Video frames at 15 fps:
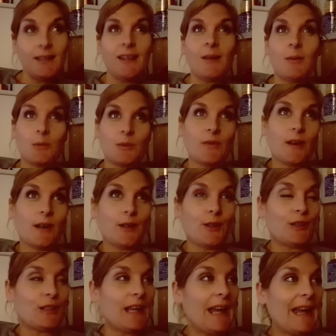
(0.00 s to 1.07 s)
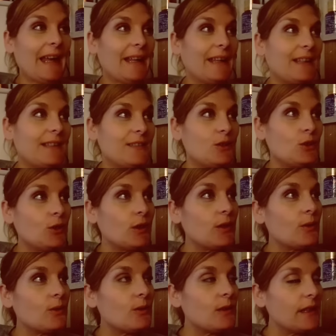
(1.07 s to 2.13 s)
He was a very good egg and took it
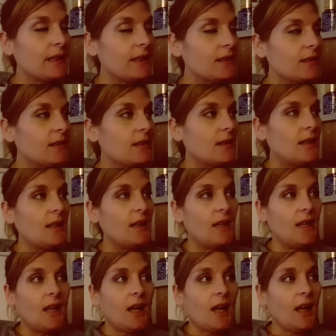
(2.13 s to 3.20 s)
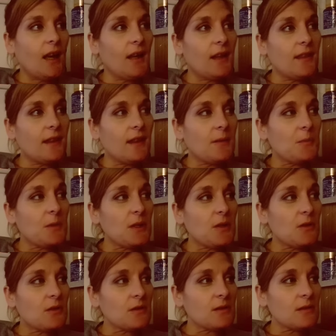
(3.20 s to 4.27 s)
all in, and then
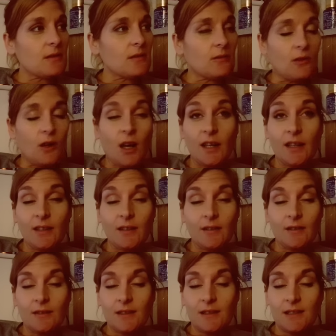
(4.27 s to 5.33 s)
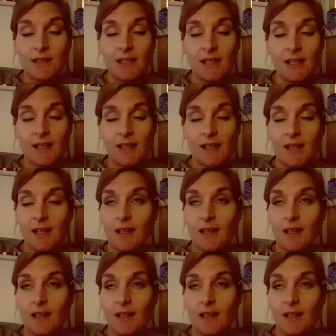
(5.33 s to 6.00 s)
I cooked tea.